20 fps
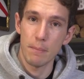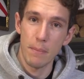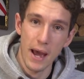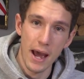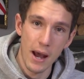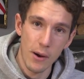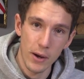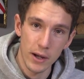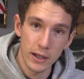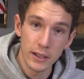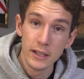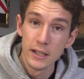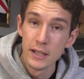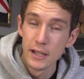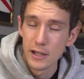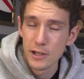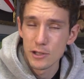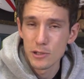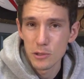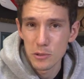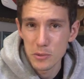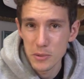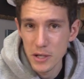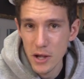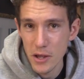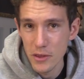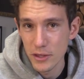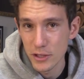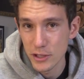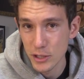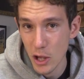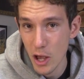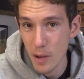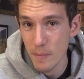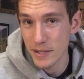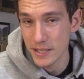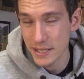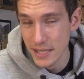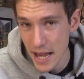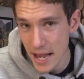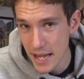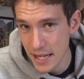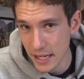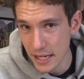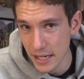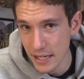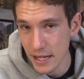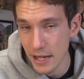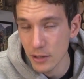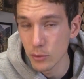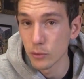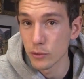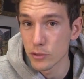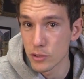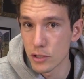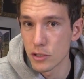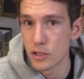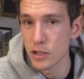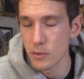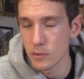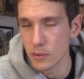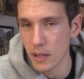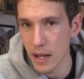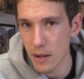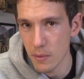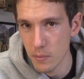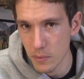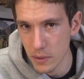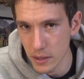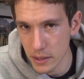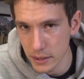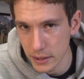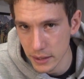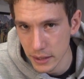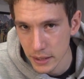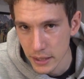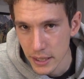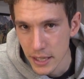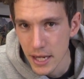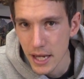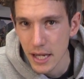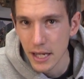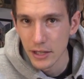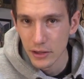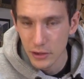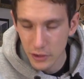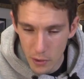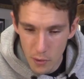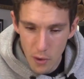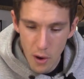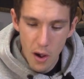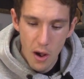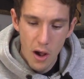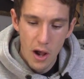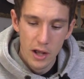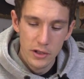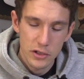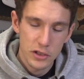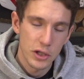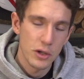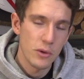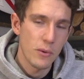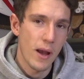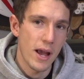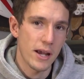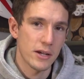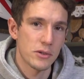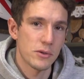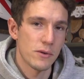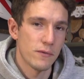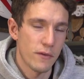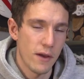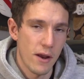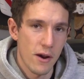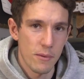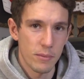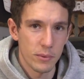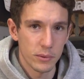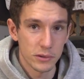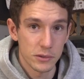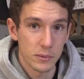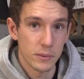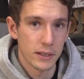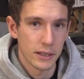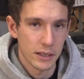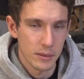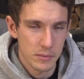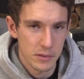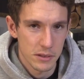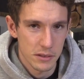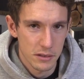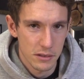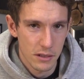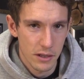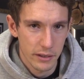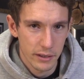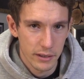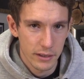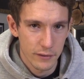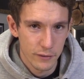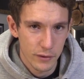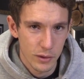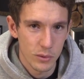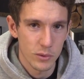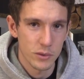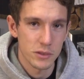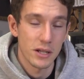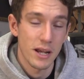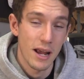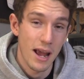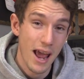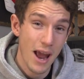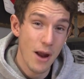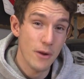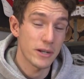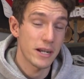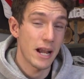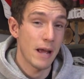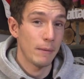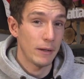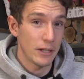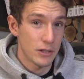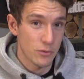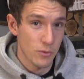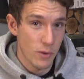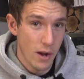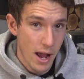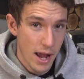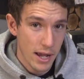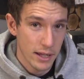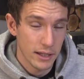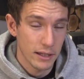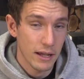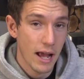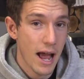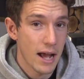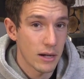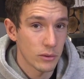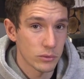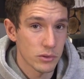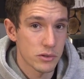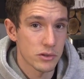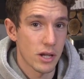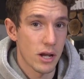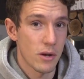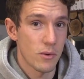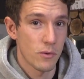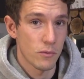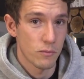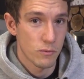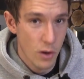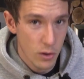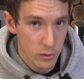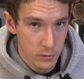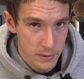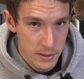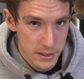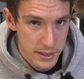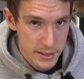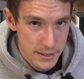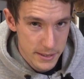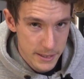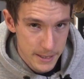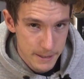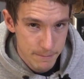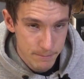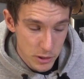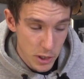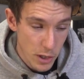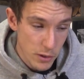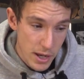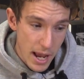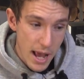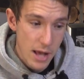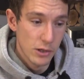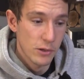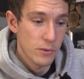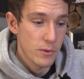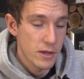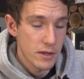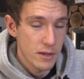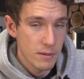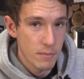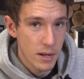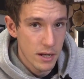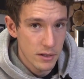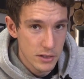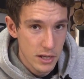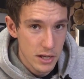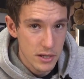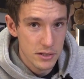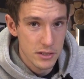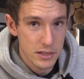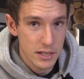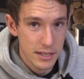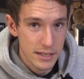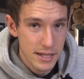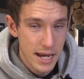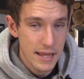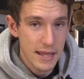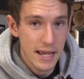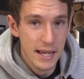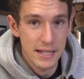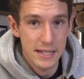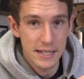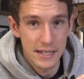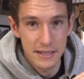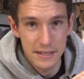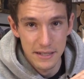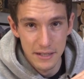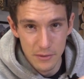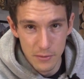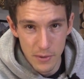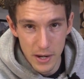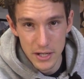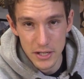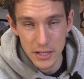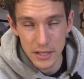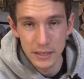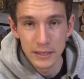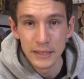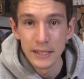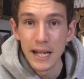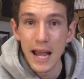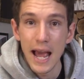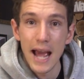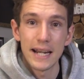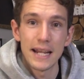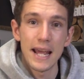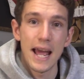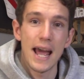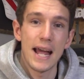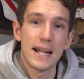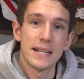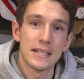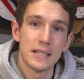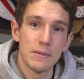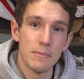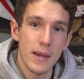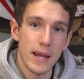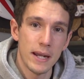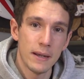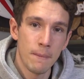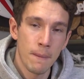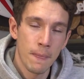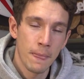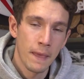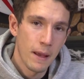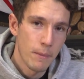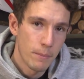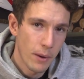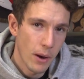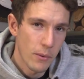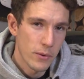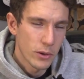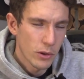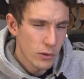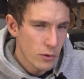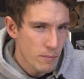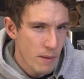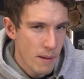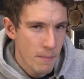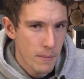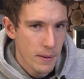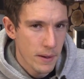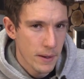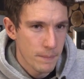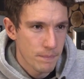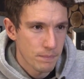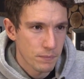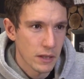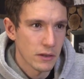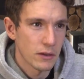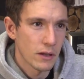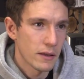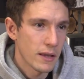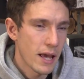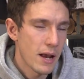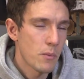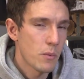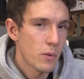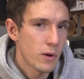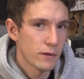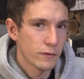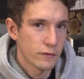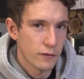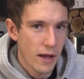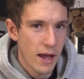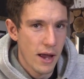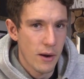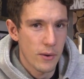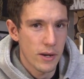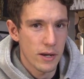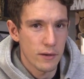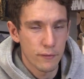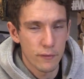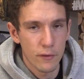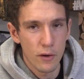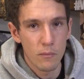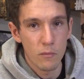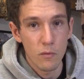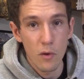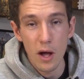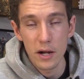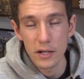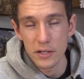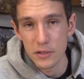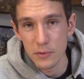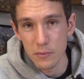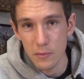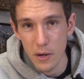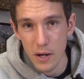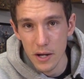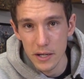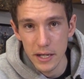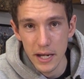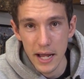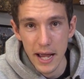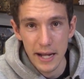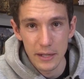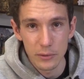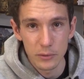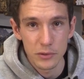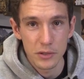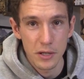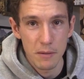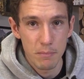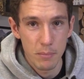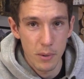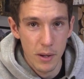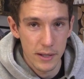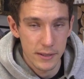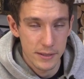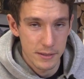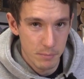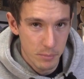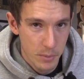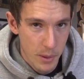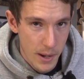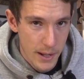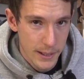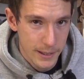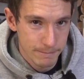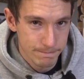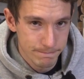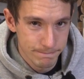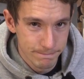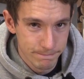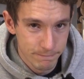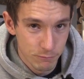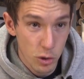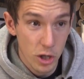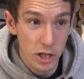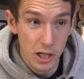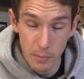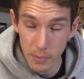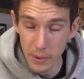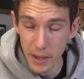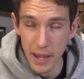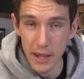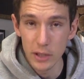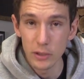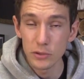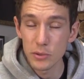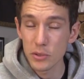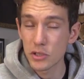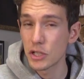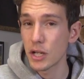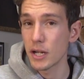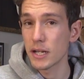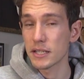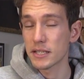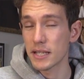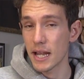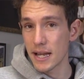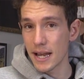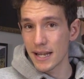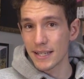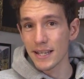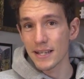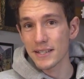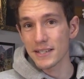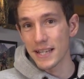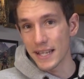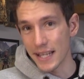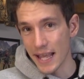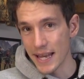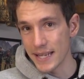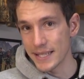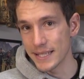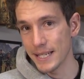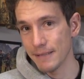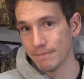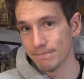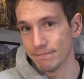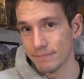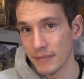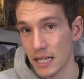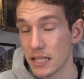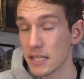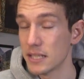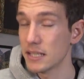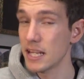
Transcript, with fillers: power as long as we know the time it's taken in order to do that work, there are two extra variables when it comes to cycling, of course, aerodynamic drag and also rolling resistance. So the algorithm does take that into consideration and it adds them in. But we've got to remember that they will vary from rider to rider and also bike to bike. Riding up a hill, to a certain extent, it does negate it, and the